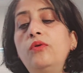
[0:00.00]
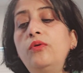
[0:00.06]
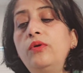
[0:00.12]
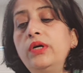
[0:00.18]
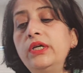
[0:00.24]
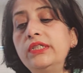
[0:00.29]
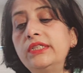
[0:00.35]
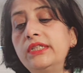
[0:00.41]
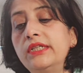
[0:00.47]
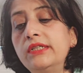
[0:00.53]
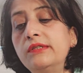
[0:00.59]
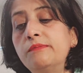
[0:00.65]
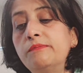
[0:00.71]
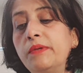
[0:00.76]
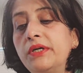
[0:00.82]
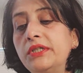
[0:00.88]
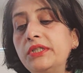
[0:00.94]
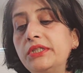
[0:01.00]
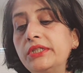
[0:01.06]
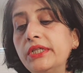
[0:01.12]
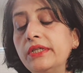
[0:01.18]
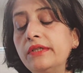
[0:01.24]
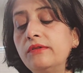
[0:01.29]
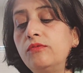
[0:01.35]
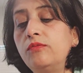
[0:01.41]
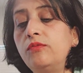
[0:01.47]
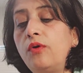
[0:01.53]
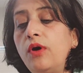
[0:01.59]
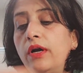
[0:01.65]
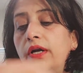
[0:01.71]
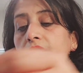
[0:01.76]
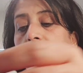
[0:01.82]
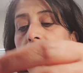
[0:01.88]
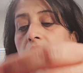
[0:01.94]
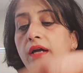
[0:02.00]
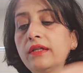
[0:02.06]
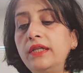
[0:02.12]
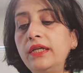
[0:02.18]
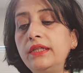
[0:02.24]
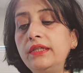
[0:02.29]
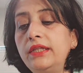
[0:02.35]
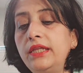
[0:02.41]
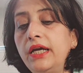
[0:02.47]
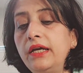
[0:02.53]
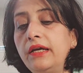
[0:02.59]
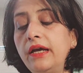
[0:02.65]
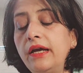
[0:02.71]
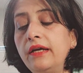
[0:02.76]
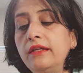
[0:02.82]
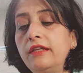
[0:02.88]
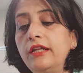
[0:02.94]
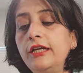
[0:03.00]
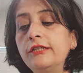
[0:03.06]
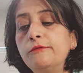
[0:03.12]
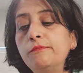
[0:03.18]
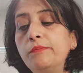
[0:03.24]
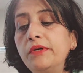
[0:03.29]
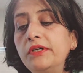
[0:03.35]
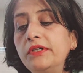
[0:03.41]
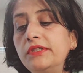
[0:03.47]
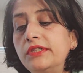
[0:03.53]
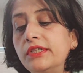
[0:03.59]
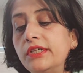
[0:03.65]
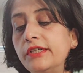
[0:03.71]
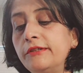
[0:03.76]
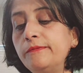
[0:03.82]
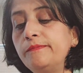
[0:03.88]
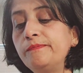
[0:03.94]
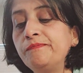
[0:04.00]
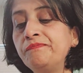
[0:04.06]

who is this person? What are they thinking? This person